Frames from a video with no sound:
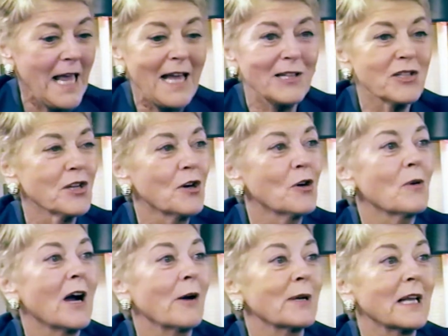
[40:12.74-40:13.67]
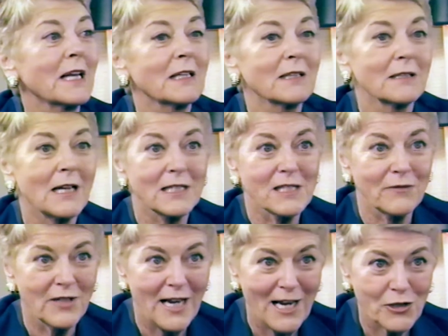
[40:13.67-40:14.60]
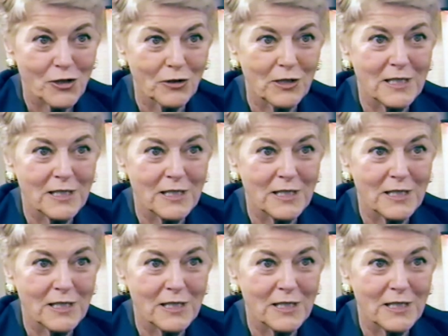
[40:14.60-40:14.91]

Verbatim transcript: And so I would get lots of national